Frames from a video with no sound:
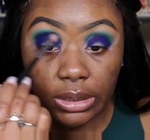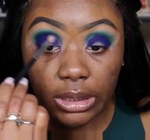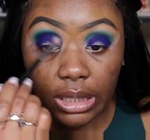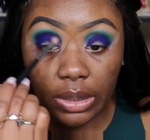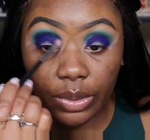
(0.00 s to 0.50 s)

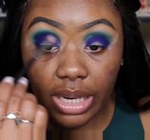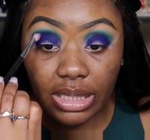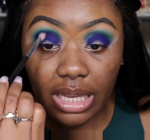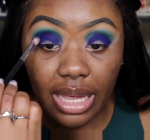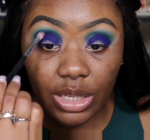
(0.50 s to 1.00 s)
child, when I
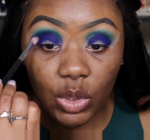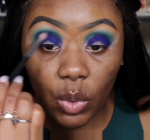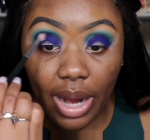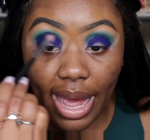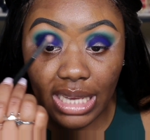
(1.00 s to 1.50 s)
say that
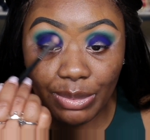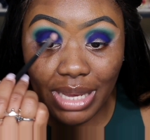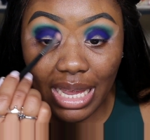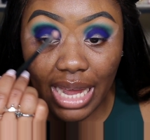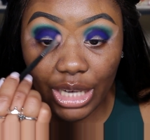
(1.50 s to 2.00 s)
store has me
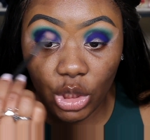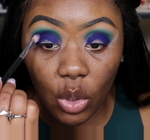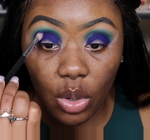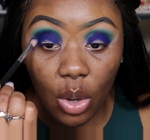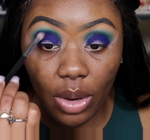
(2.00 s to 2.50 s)
in a
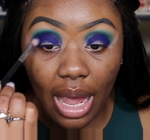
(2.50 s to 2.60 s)
chokehold.